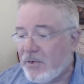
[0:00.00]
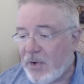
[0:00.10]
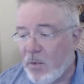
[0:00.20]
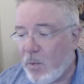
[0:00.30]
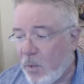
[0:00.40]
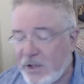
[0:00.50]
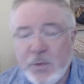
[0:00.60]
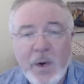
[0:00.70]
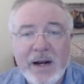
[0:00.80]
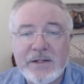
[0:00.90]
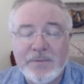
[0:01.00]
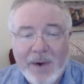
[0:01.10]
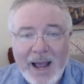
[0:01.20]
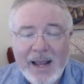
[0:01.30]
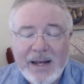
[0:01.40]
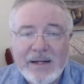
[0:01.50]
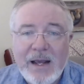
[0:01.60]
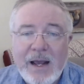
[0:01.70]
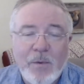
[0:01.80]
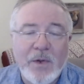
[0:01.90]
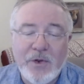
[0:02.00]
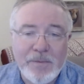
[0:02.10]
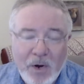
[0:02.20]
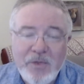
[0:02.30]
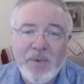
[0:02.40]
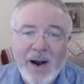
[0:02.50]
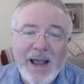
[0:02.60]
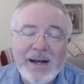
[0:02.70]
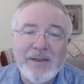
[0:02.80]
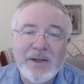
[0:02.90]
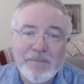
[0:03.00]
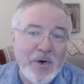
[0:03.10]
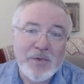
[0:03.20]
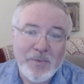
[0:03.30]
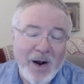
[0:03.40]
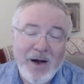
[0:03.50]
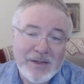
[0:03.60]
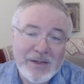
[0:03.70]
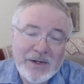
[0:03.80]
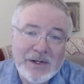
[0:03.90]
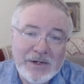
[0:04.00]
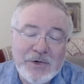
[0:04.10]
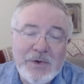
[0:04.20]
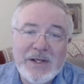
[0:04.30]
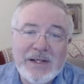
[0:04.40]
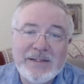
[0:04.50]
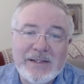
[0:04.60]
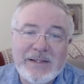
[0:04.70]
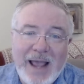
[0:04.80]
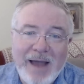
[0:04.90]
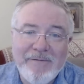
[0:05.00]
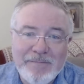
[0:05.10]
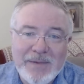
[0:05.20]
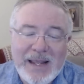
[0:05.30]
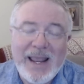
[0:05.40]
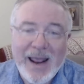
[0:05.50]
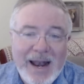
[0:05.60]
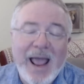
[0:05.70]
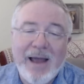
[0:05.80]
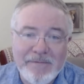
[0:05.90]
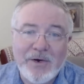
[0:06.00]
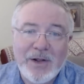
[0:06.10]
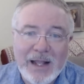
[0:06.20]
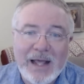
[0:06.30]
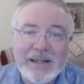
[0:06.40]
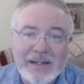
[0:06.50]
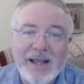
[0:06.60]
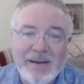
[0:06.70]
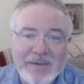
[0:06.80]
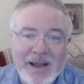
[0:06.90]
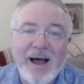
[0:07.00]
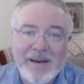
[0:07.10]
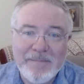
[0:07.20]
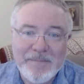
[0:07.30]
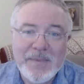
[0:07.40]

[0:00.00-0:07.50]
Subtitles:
So which one is right? Well, they're both right and they're both wrong. The truth is it's half empty and half full at the same time,